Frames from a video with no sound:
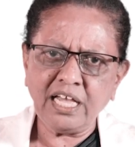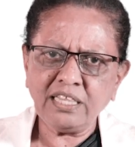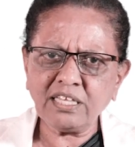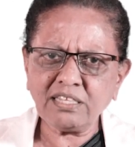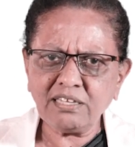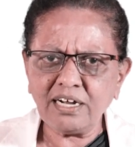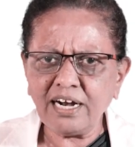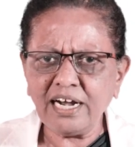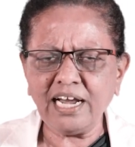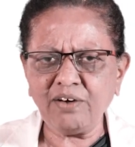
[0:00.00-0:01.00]
The
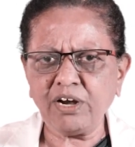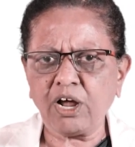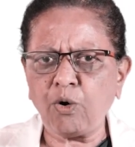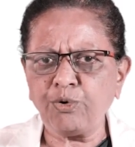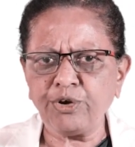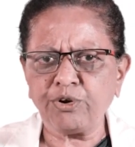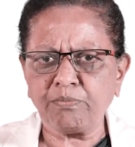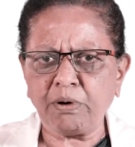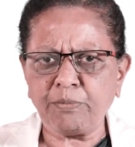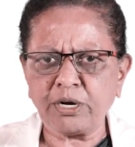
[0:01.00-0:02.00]
third level, how do you
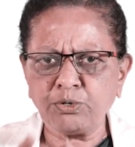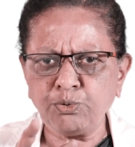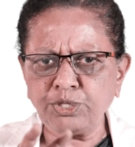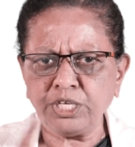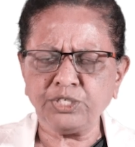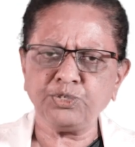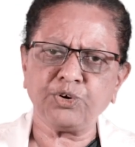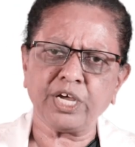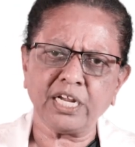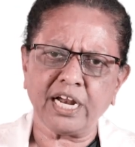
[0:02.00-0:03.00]
remember? 2 things you
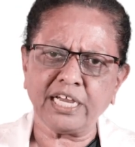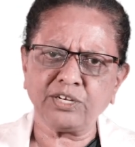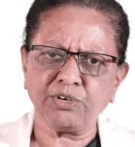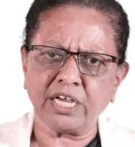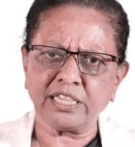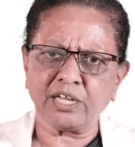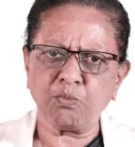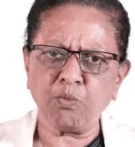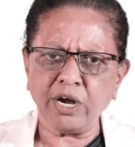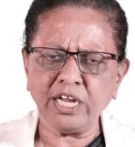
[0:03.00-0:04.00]
can connect together.
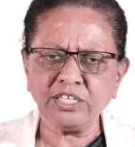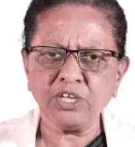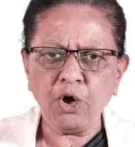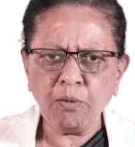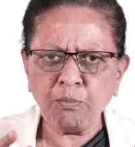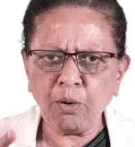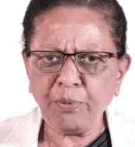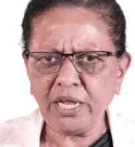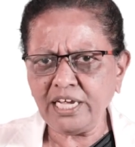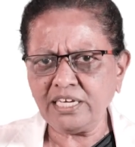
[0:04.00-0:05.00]
One is
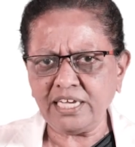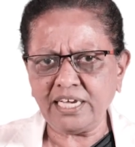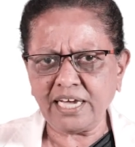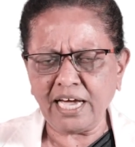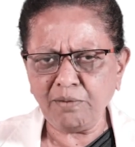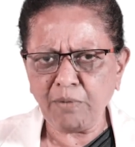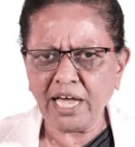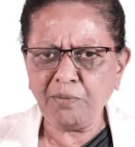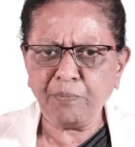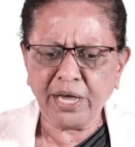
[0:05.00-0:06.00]
mobility. Can
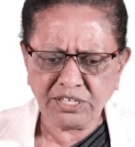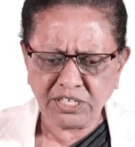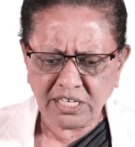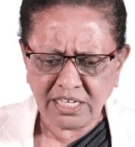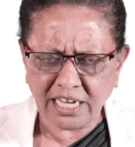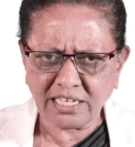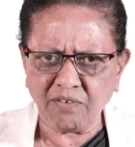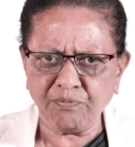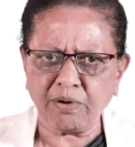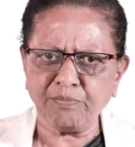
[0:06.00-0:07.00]
my patient get
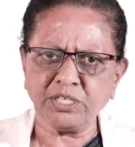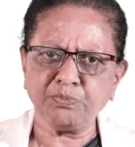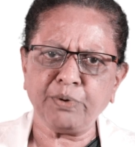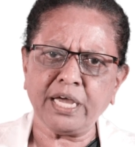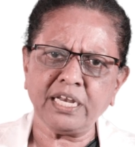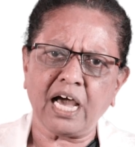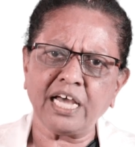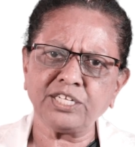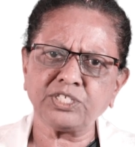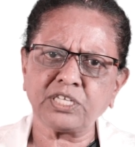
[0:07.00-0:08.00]
up from his bed
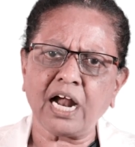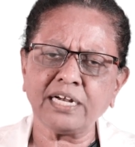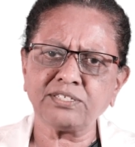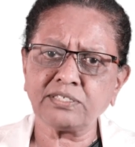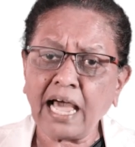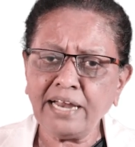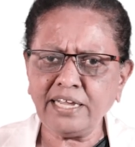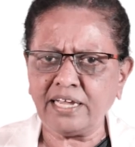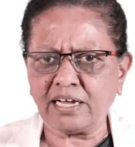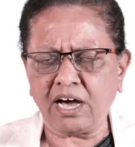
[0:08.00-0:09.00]
and start
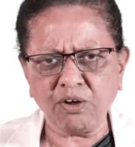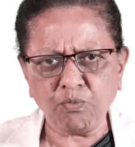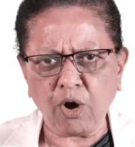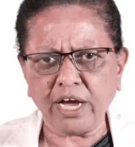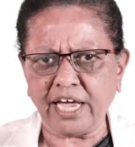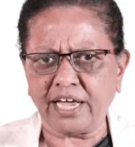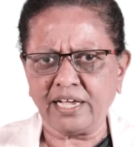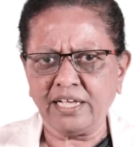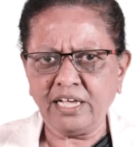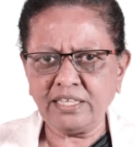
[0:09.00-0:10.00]
standing or walking?
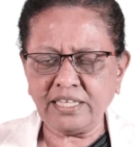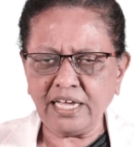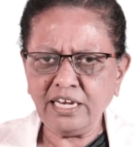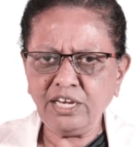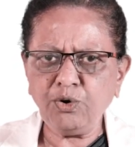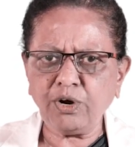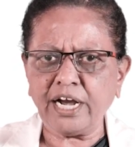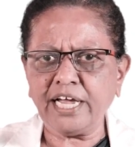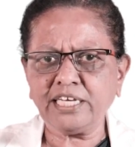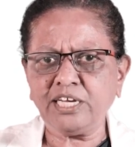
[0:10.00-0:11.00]
Then you
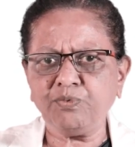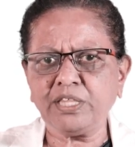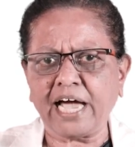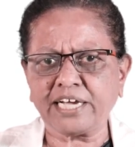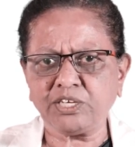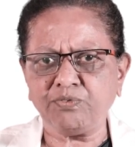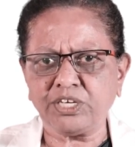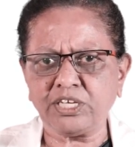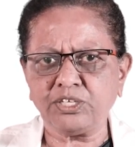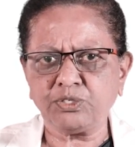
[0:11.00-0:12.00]
connect it with the
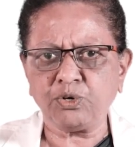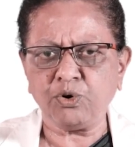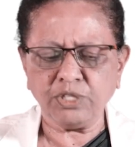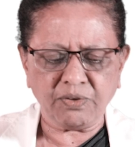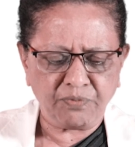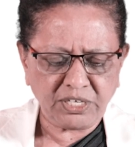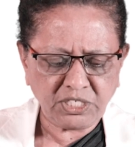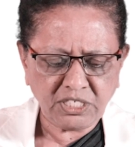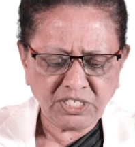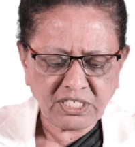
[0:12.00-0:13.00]
activity. So the
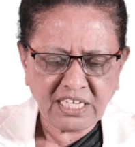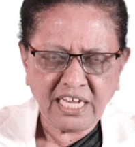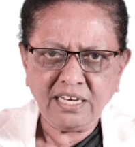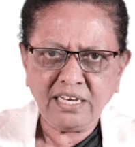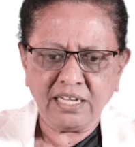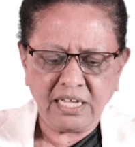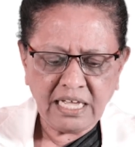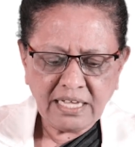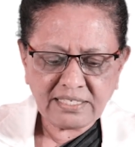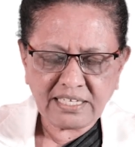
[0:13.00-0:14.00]
first is skin,
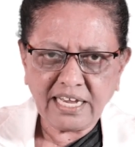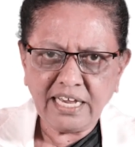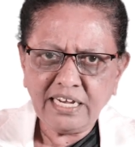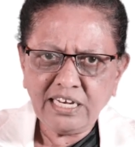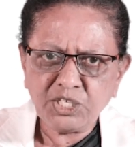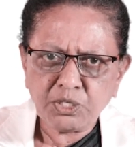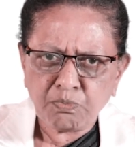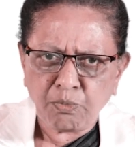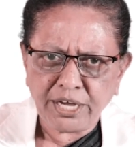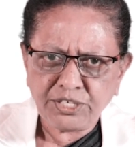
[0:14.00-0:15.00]
second is
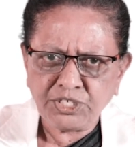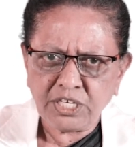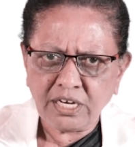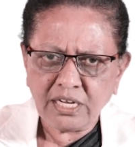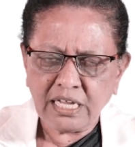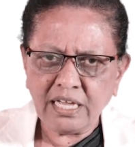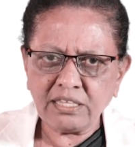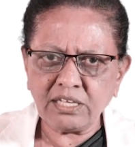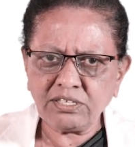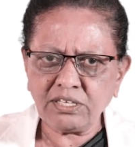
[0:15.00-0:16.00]
moisture,
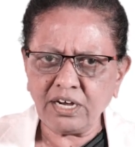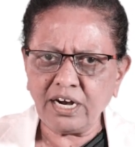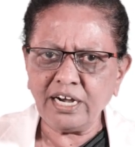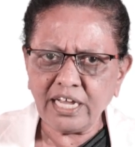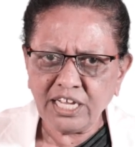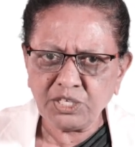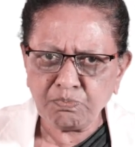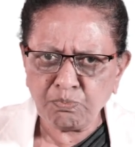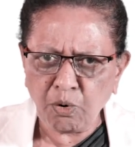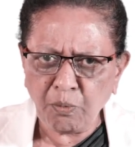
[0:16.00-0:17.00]
the third is
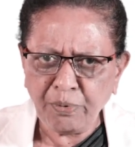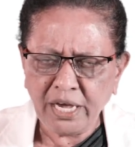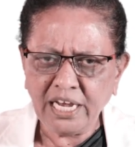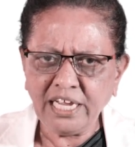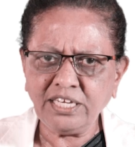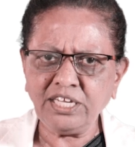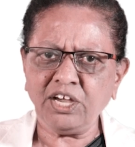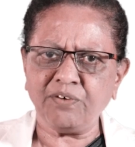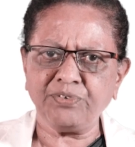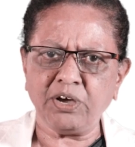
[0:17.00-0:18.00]
mobility
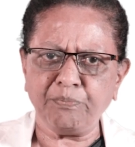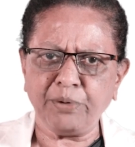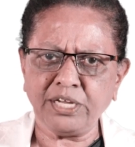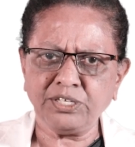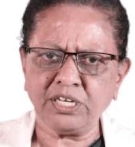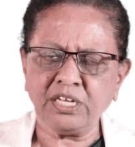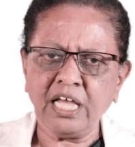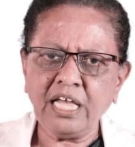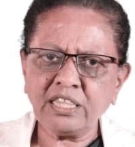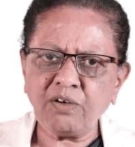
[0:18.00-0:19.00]
of your patient.
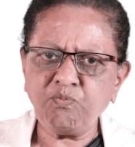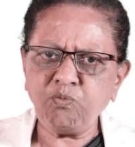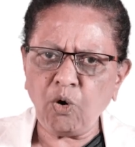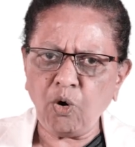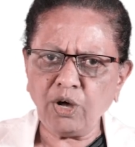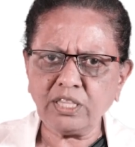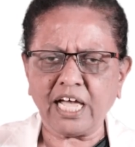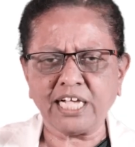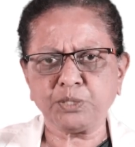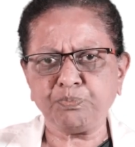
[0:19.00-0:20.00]
The fourth
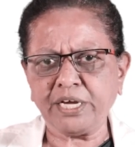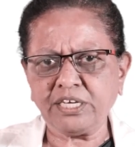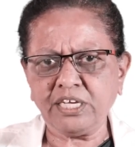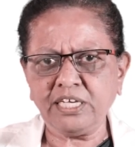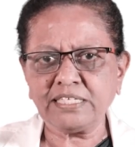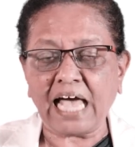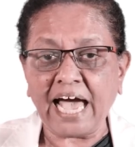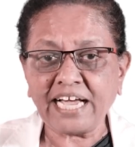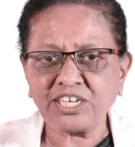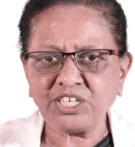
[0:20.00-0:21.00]
aspect is
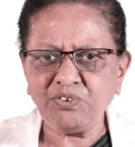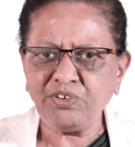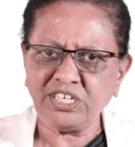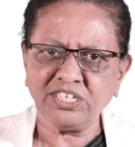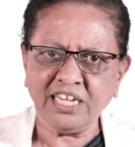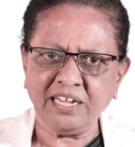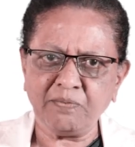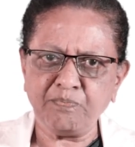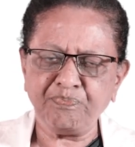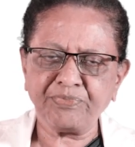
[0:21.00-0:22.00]
activity.